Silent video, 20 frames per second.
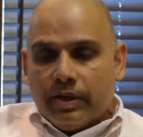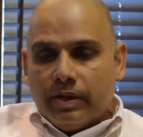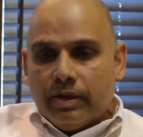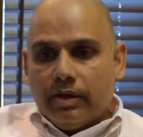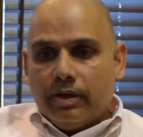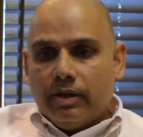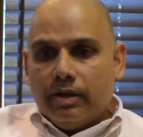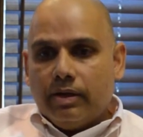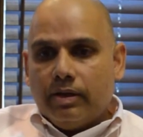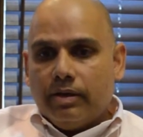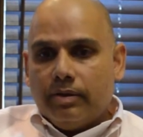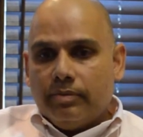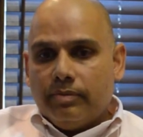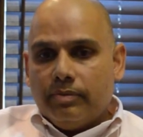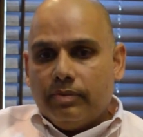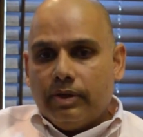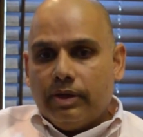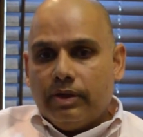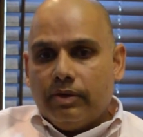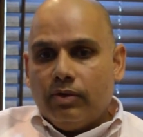
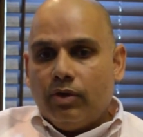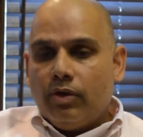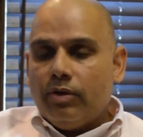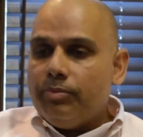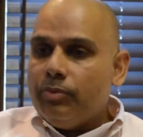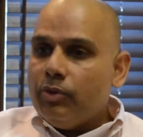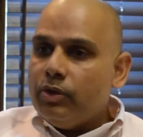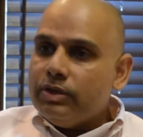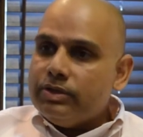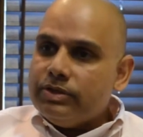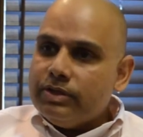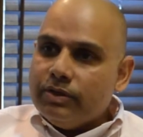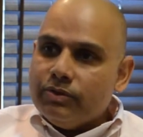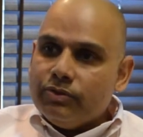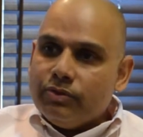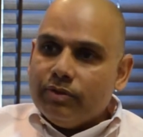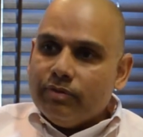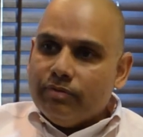It all boils down to the